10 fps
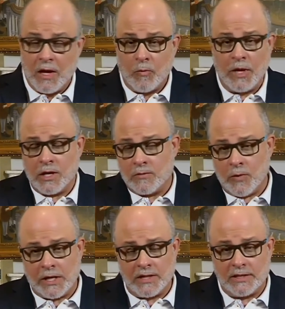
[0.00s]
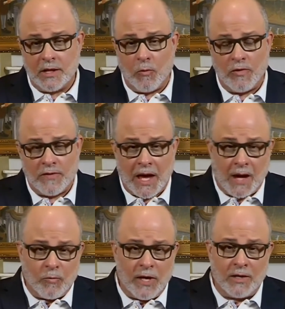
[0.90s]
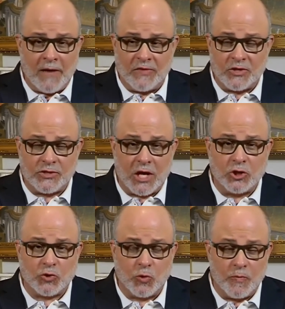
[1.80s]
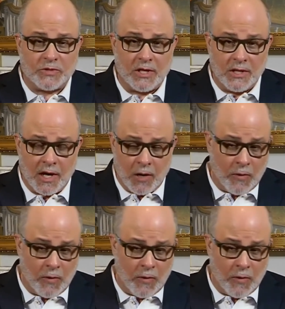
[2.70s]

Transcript: We could deal with that. We don't have to send troops in there.